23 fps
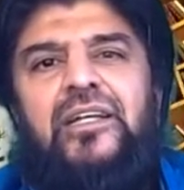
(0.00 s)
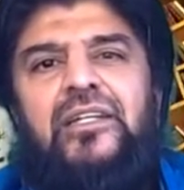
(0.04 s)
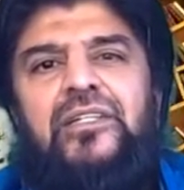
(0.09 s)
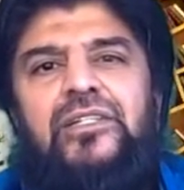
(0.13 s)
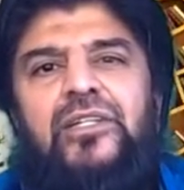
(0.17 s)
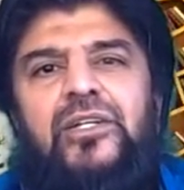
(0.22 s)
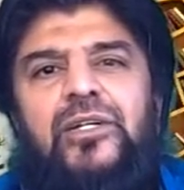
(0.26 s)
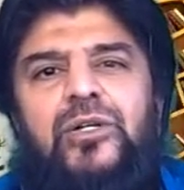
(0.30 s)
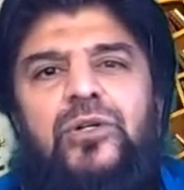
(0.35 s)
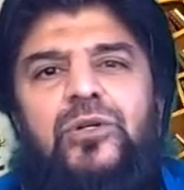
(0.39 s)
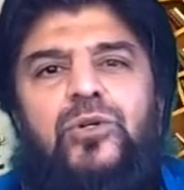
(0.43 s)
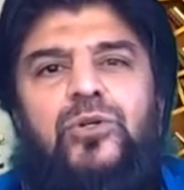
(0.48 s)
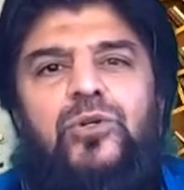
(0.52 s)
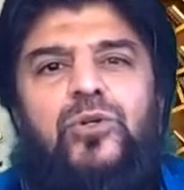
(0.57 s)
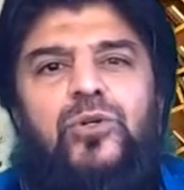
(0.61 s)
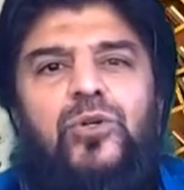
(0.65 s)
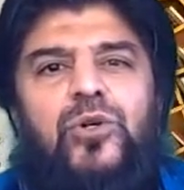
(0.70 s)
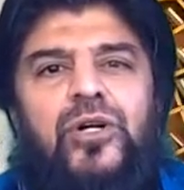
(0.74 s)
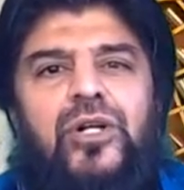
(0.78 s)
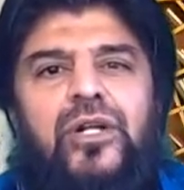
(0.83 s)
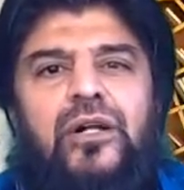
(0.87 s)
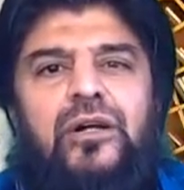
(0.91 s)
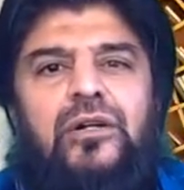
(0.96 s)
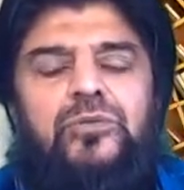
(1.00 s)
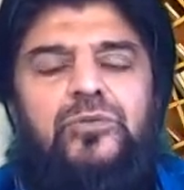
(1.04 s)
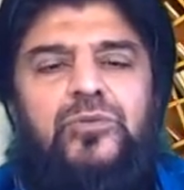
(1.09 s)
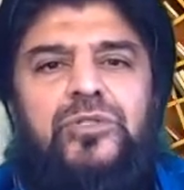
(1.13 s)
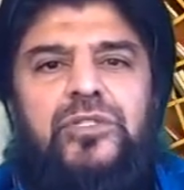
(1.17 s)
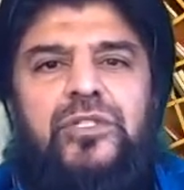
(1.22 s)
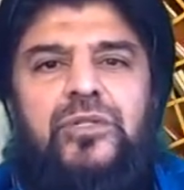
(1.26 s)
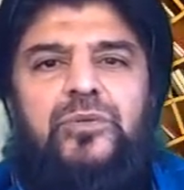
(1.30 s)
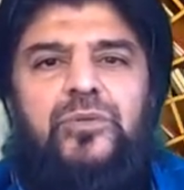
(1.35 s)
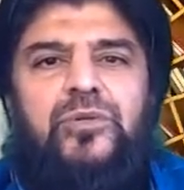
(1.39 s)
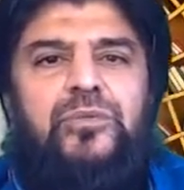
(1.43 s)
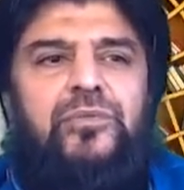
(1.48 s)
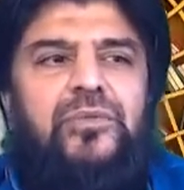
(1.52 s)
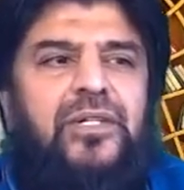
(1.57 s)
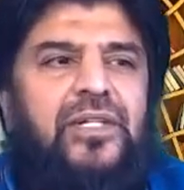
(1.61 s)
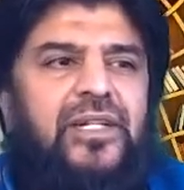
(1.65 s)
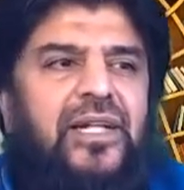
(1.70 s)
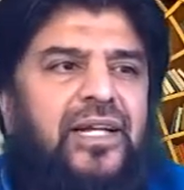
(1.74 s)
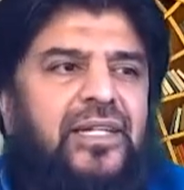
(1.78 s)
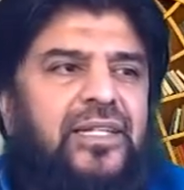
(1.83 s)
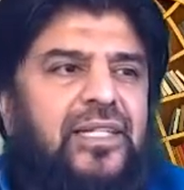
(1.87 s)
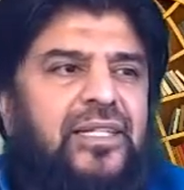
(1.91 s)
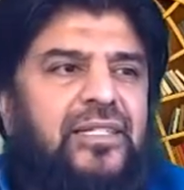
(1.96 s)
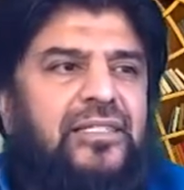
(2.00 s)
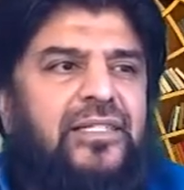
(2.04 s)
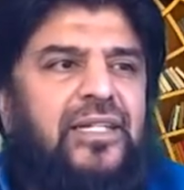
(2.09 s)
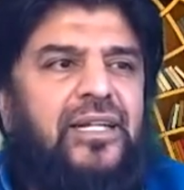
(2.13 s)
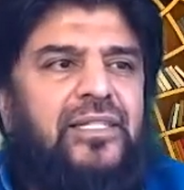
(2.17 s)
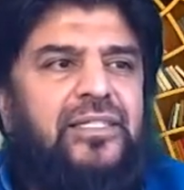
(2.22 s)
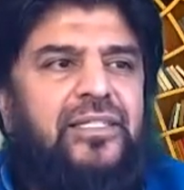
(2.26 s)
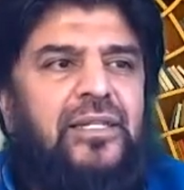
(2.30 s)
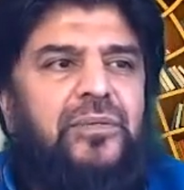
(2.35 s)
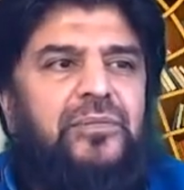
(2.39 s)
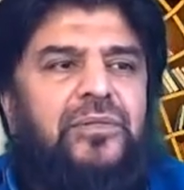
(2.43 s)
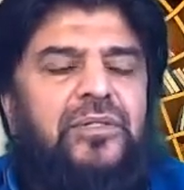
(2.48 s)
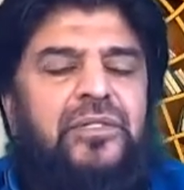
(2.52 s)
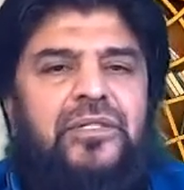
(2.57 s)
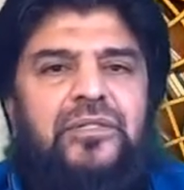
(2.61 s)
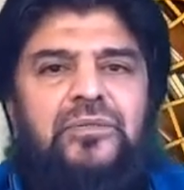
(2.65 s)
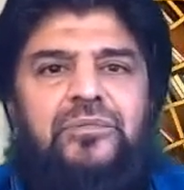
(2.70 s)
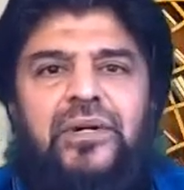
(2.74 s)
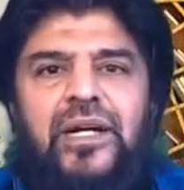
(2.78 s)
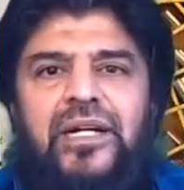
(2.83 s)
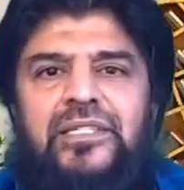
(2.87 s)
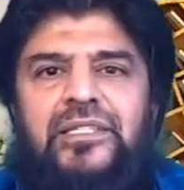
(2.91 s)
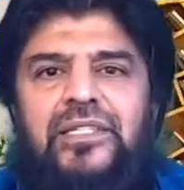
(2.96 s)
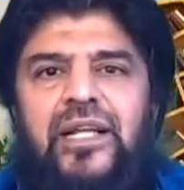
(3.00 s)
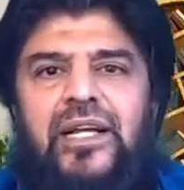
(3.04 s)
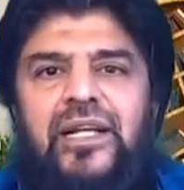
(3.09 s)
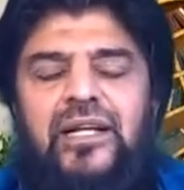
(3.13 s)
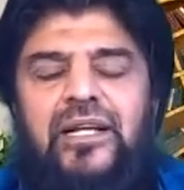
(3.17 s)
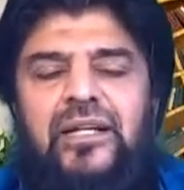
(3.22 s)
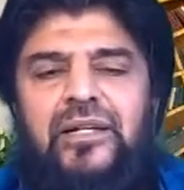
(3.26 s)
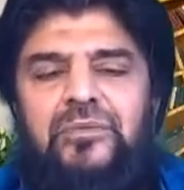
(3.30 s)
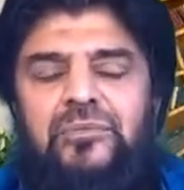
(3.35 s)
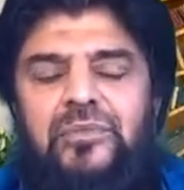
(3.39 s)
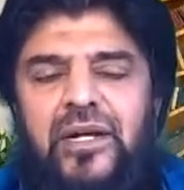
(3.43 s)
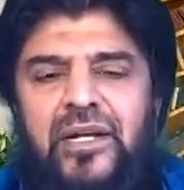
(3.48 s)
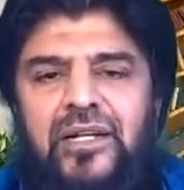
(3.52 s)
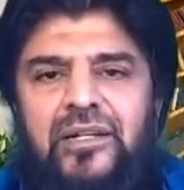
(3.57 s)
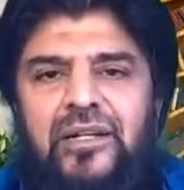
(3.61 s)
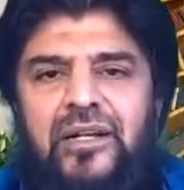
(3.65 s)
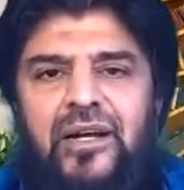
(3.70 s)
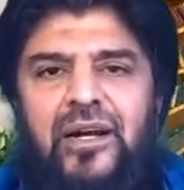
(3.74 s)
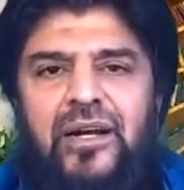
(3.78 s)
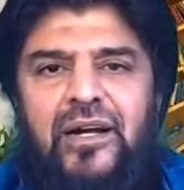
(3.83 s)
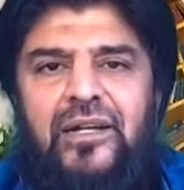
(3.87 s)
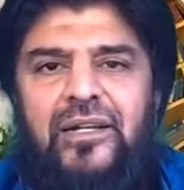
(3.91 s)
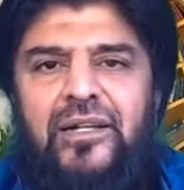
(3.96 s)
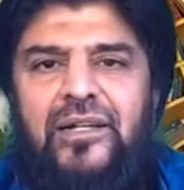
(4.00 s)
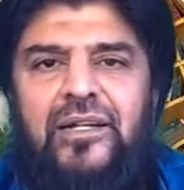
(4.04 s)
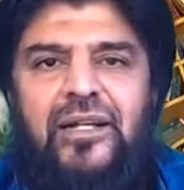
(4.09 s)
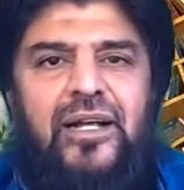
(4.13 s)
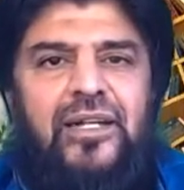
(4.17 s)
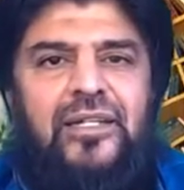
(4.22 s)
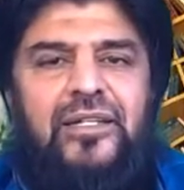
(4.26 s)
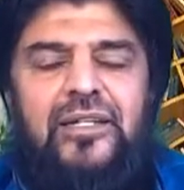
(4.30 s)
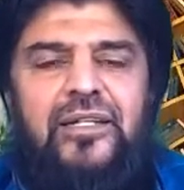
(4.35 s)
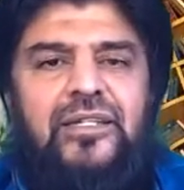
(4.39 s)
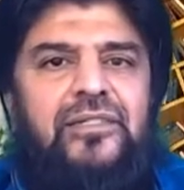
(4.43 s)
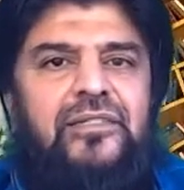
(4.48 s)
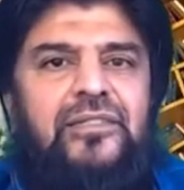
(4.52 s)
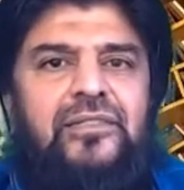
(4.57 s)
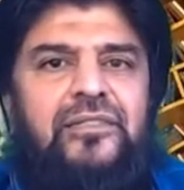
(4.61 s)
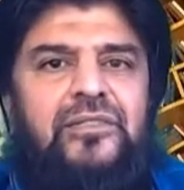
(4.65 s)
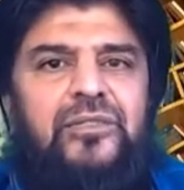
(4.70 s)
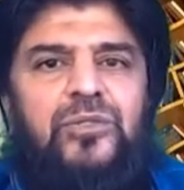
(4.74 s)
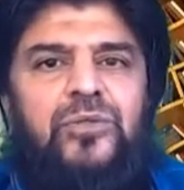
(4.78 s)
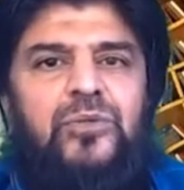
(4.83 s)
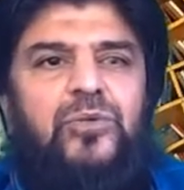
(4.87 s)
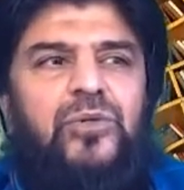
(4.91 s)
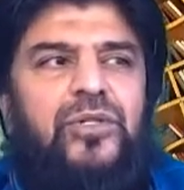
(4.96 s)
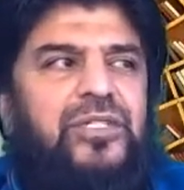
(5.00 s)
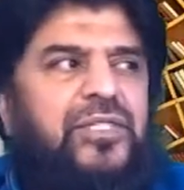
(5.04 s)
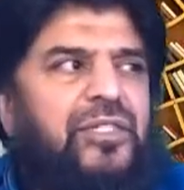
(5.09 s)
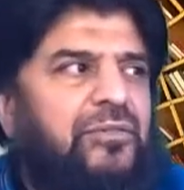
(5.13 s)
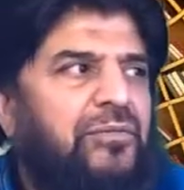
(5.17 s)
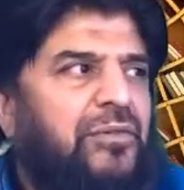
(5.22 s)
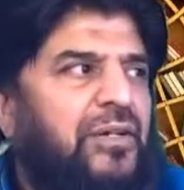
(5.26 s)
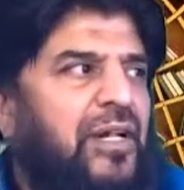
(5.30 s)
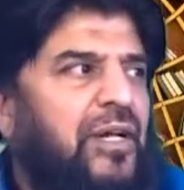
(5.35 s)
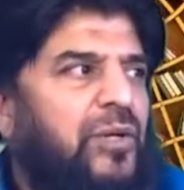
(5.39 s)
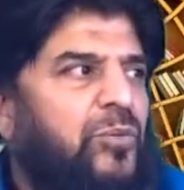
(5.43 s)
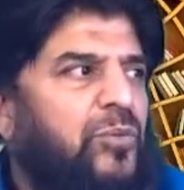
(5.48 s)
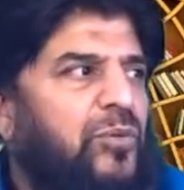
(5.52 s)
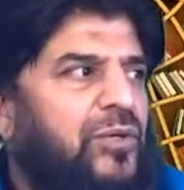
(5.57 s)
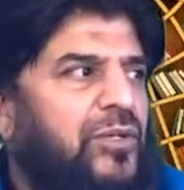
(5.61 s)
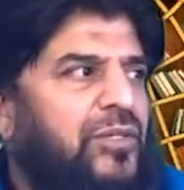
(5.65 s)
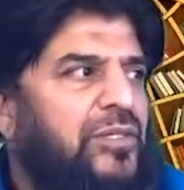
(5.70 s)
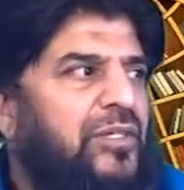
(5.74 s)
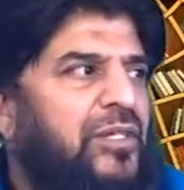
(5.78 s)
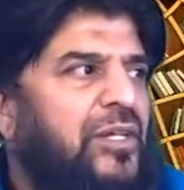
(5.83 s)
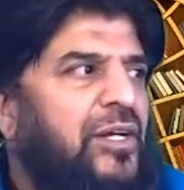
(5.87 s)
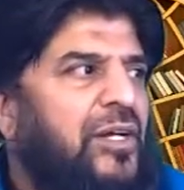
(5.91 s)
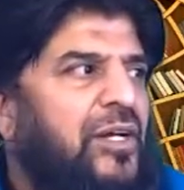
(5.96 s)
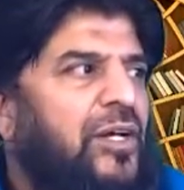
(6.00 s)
go around with the woman, I can take them in my car and I can do whatever I want.